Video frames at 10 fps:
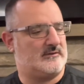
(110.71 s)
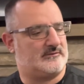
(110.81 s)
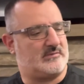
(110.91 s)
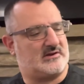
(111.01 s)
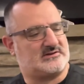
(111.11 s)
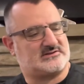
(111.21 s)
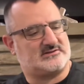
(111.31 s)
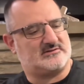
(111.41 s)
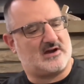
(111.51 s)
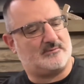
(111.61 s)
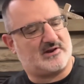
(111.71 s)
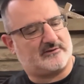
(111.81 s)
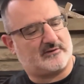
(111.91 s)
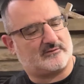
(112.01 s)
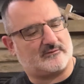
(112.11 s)
Mint just dominates
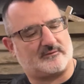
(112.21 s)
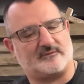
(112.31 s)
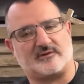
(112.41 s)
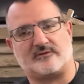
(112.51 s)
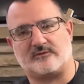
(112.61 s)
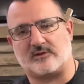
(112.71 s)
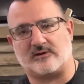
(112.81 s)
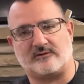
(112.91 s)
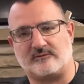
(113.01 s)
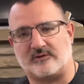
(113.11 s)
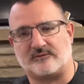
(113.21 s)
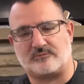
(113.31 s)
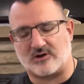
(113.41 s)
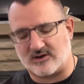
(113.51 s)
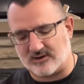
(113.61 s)
this one from the, the, the
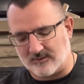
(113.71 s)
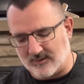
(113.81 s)
spray